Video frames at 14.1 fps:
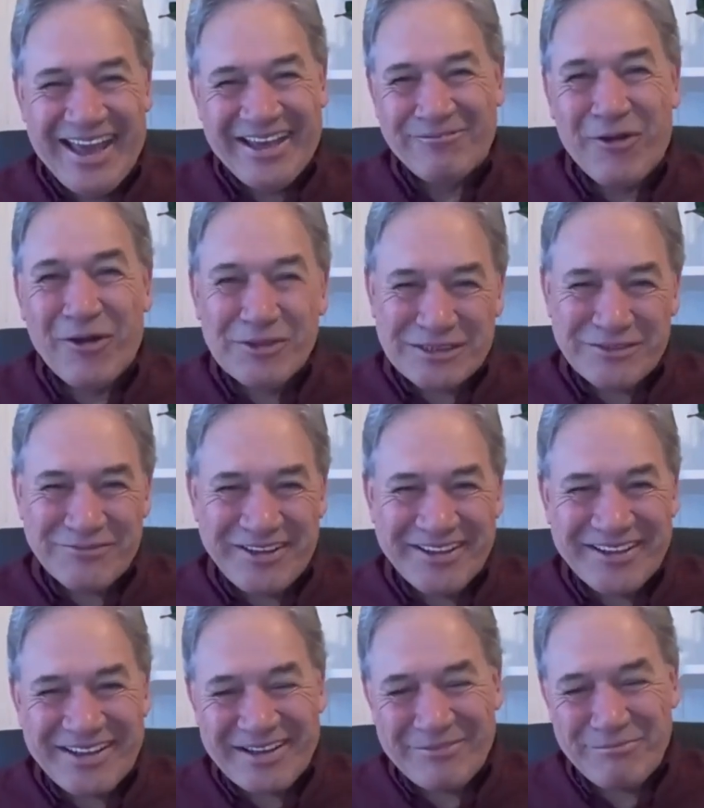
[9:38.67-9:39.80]
and most of
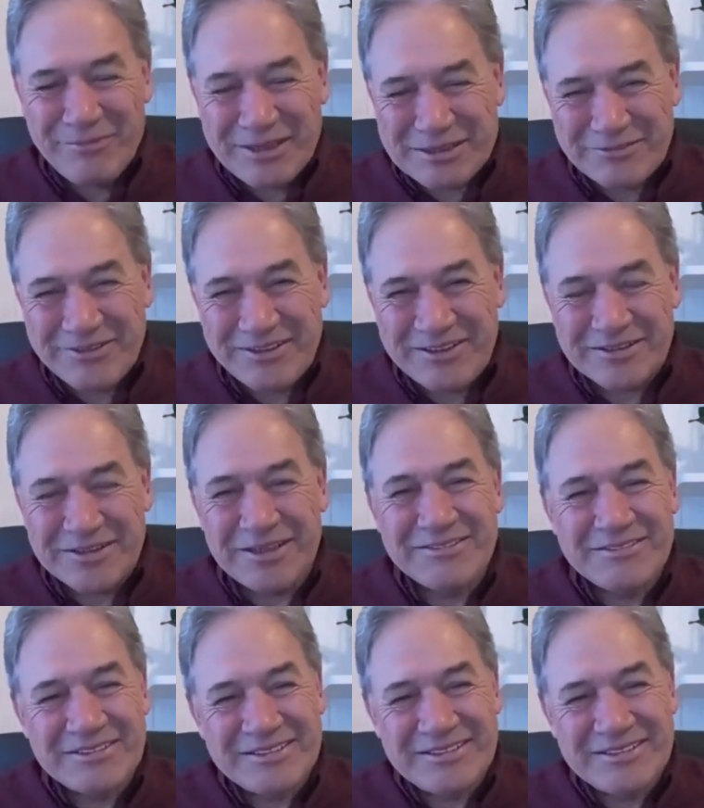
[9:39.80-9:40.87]
it, and much of it, is